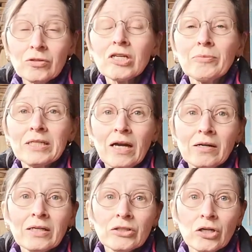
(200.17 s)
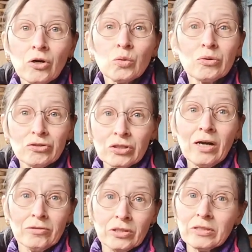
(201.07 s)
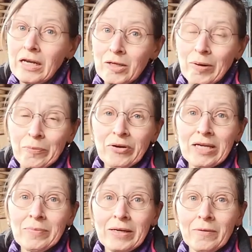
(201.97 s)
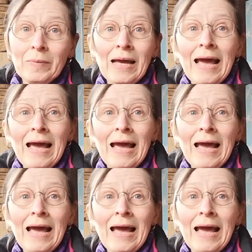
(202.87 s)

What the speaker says: so a younger dog will start at a lower premium,